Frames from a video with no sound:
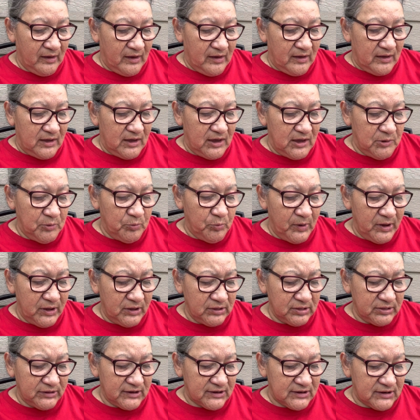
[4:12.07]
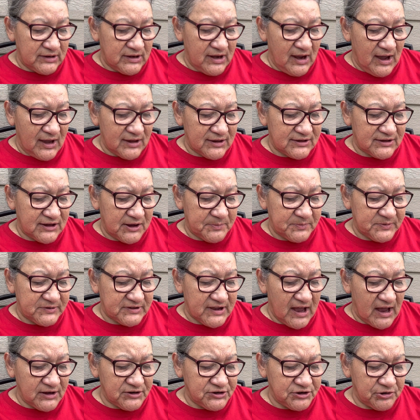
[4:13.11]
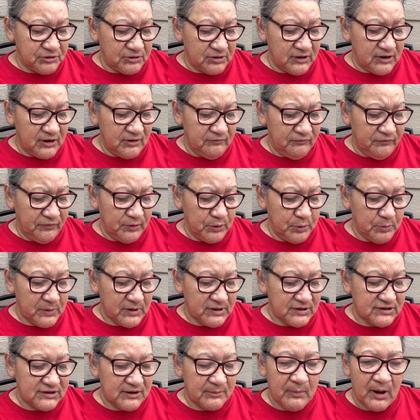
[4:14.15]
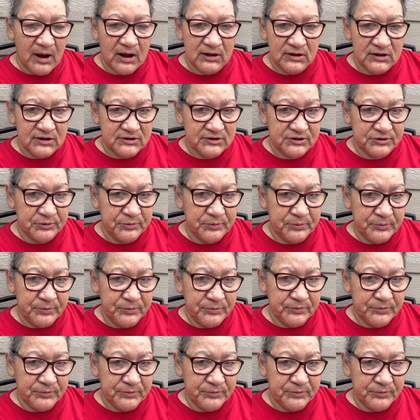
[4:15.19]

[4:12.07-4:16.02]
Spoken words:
He wielded a substantial influence among the Sioux,